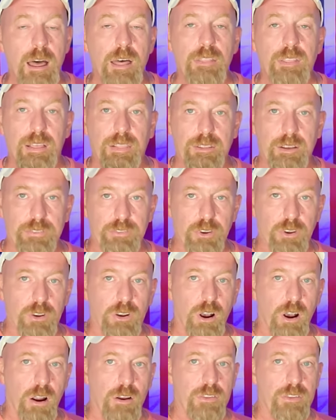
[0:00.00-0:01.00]
They let their
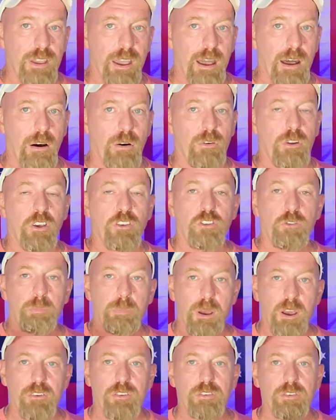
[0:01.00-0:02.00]
guard down,
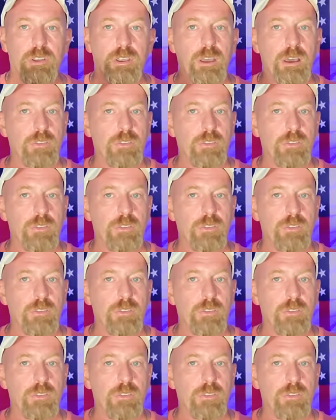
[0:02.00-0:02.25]
especially